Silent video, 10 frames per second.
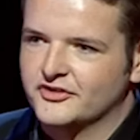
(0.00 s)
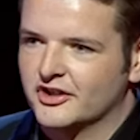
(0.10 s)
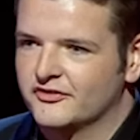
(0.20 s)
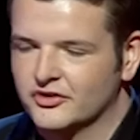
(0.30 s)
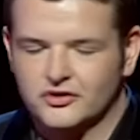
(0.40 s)
done
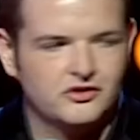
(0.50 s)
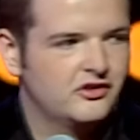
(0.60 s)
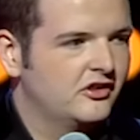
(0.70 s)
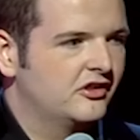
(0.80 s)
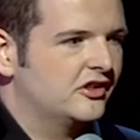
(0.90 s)
a few
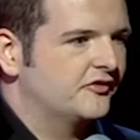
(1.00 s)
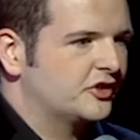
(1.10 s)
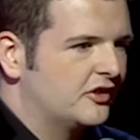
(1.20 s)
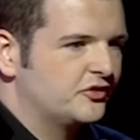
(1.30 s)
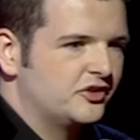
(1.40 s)

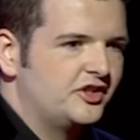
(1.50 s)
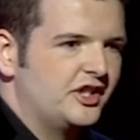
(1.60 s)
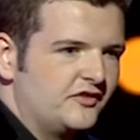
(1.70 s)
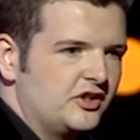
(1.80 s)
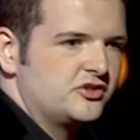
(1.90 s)

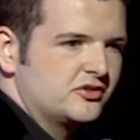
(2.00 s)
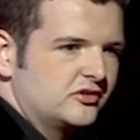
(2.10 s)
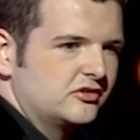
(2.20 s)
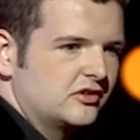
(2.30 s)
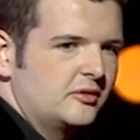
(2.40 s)
TV
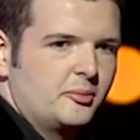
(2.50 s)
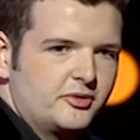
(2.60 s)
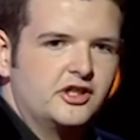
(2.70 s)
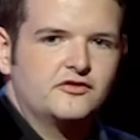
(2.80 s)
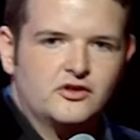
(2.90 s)
shows. I'm a
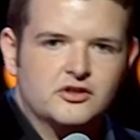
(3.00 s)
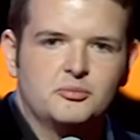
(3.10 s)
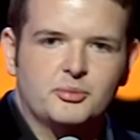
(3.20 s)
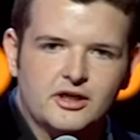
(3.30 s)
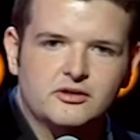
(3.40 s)
pretty fucking
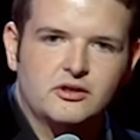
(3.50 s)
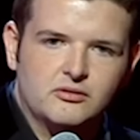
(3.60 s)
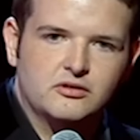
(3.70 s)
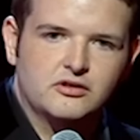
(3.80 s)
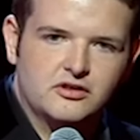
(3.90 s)
big deal.
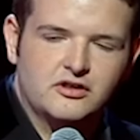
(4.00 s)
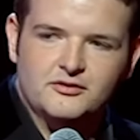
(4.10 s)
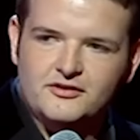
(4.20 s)
You know?